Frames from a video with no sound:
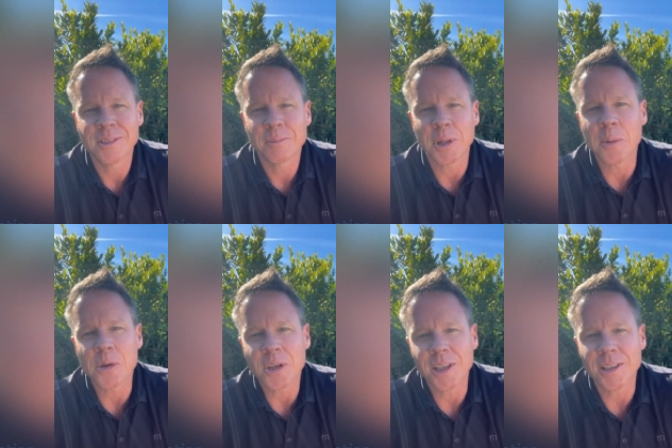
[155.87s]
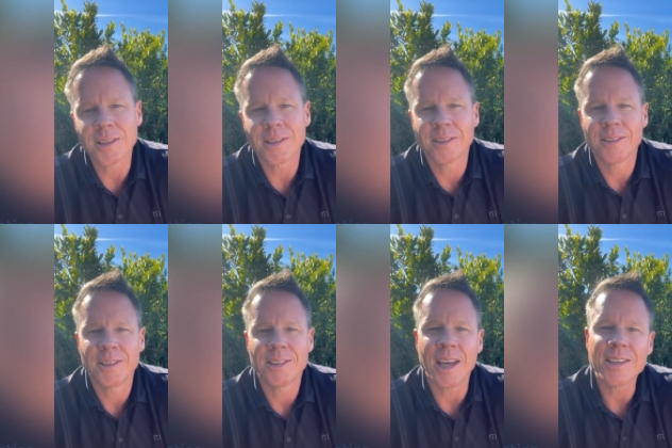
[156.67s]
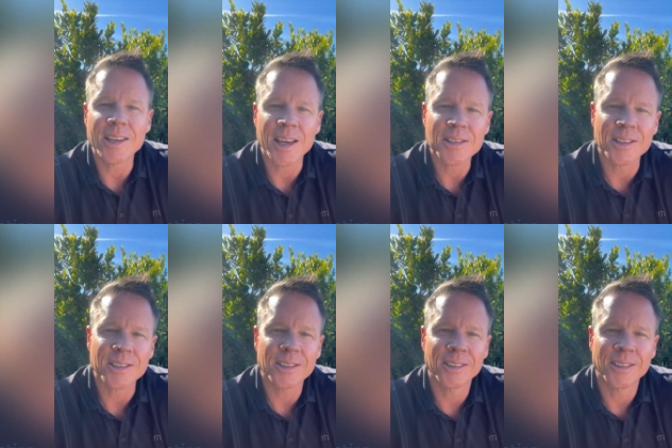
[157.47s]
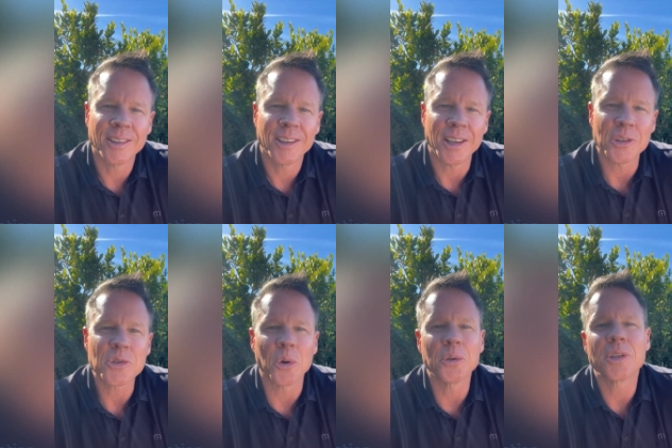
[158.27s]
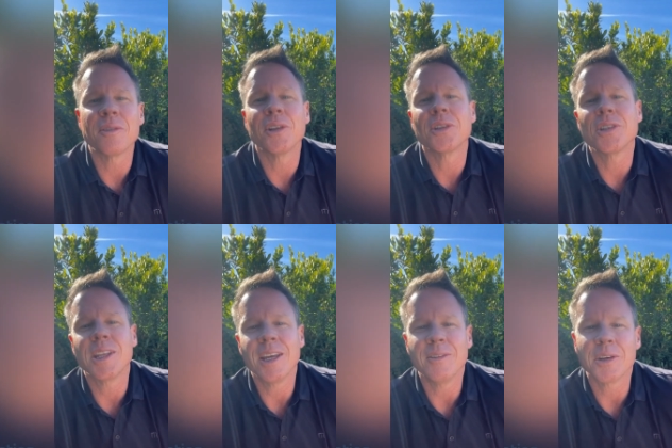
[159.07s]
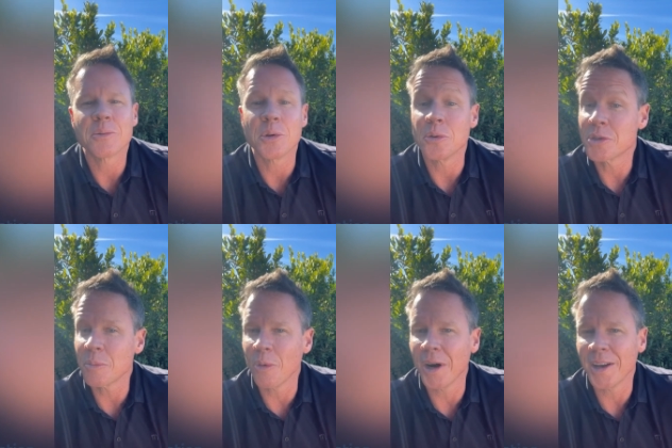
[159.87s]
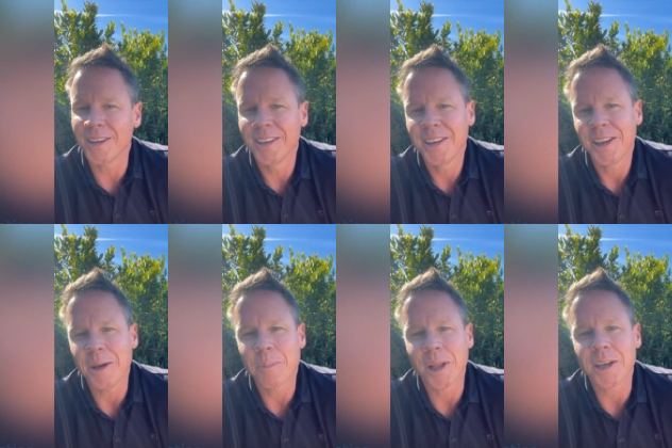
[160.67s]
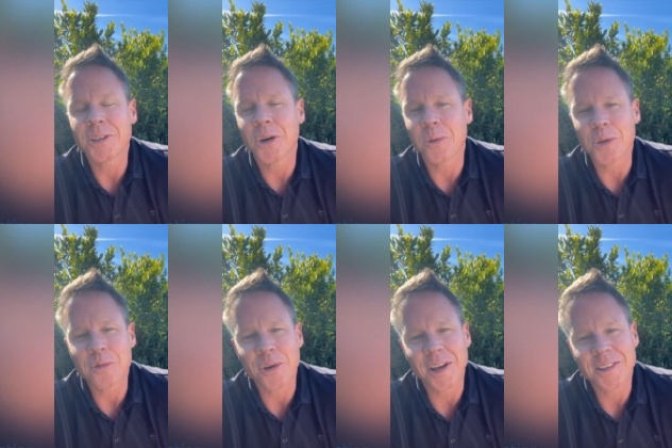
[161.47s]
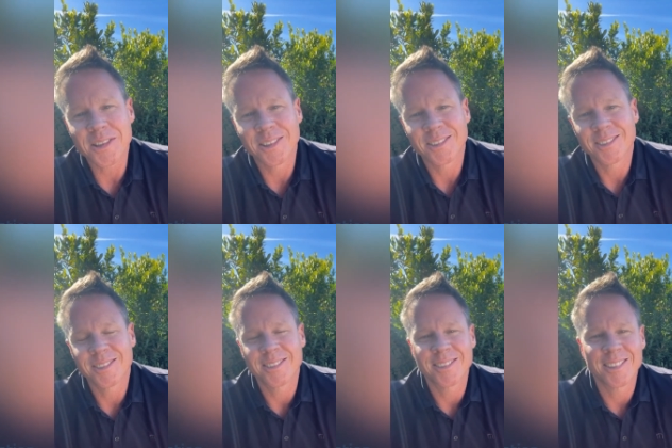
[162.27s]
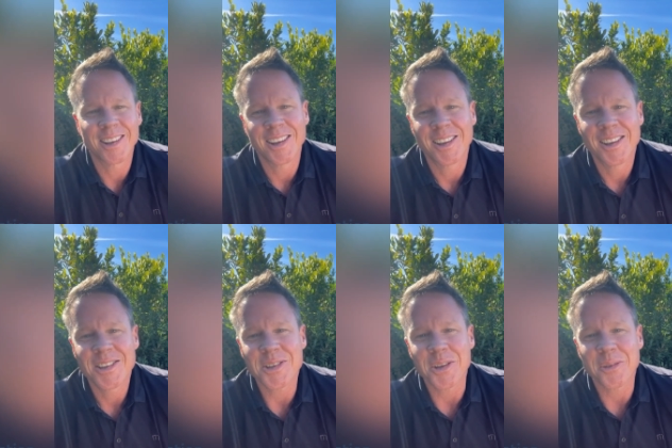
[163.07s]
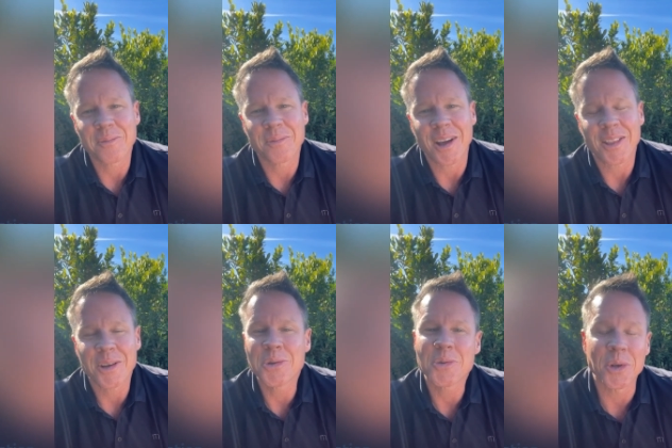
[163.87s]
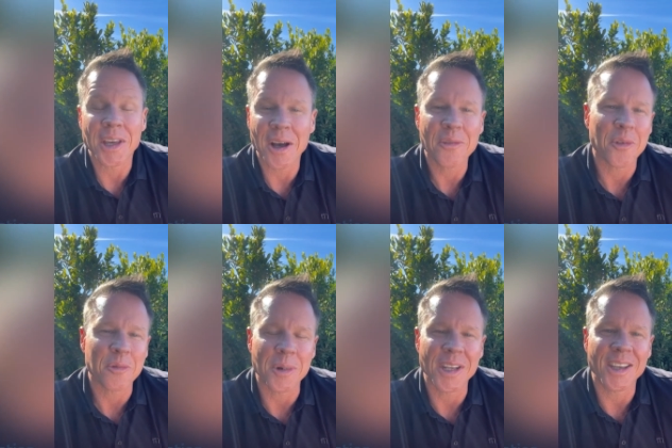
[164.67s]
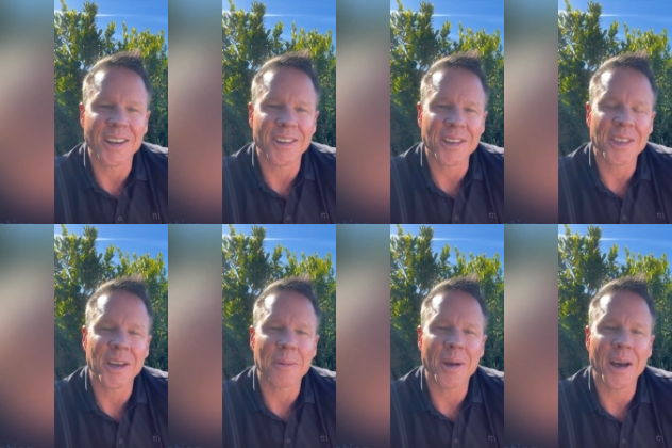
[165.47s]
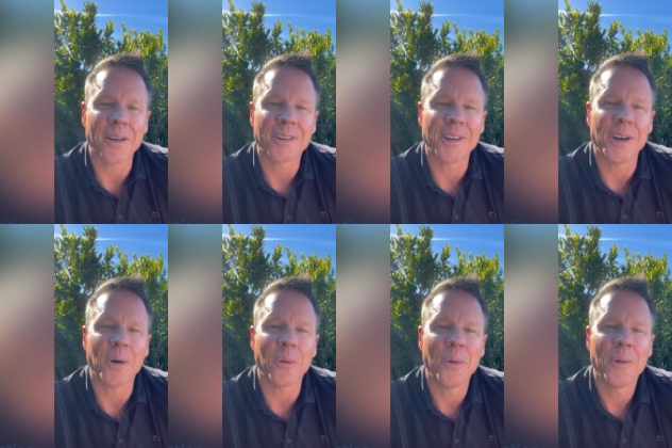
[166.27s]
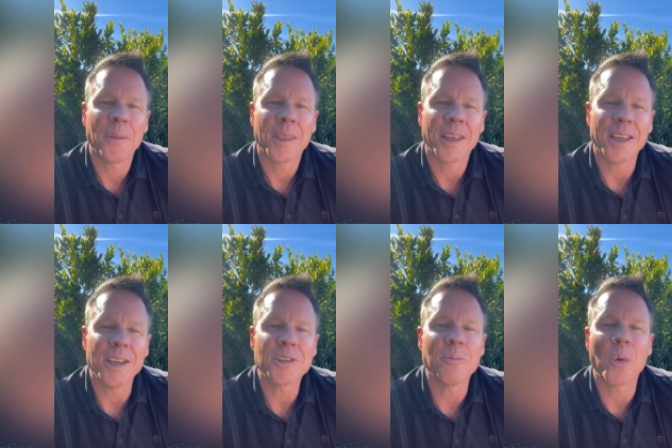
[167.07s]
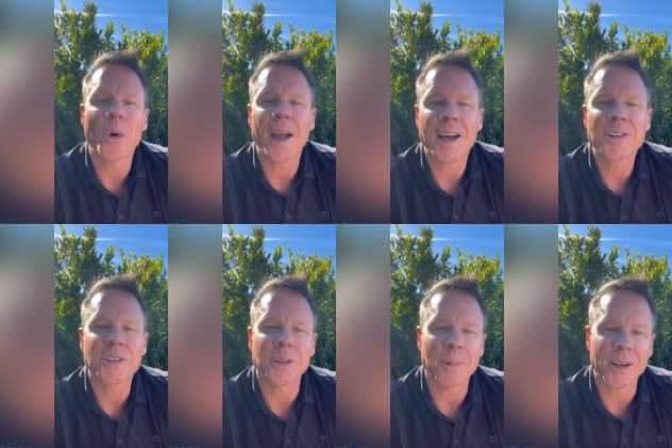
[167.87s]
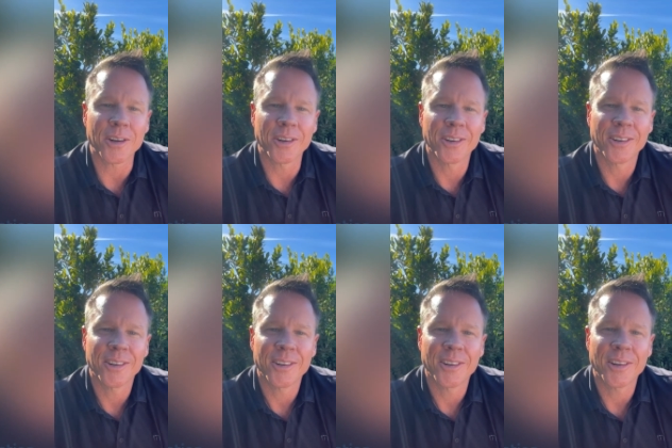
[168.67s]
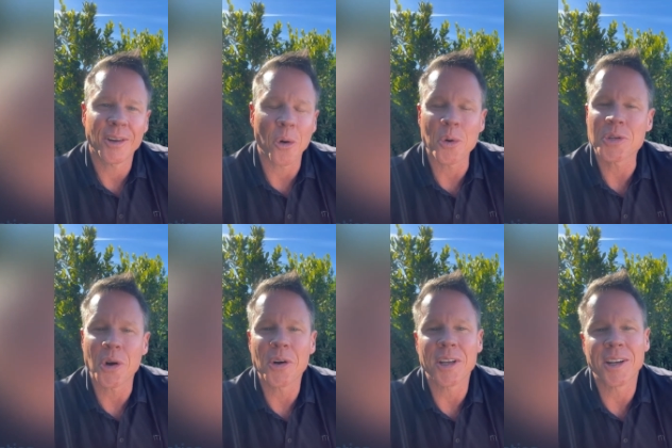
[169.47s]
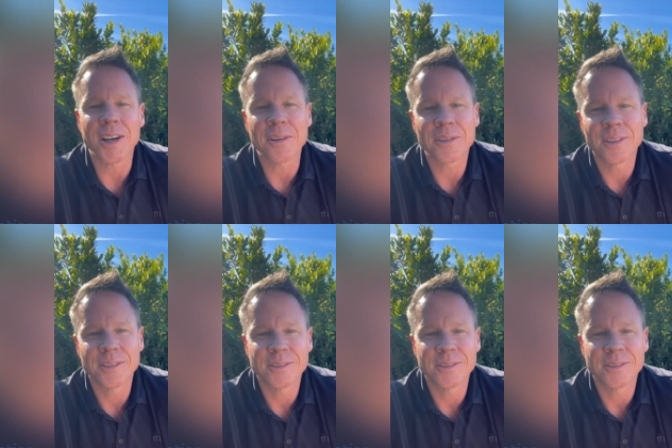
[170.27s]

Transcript: play with your kids, take siestas, and stroll into the village in the evenings where you'd sip wine and play guitar with your friends. So this was really helpful for me to hear to think about, you know, is more actually better or is it already enough?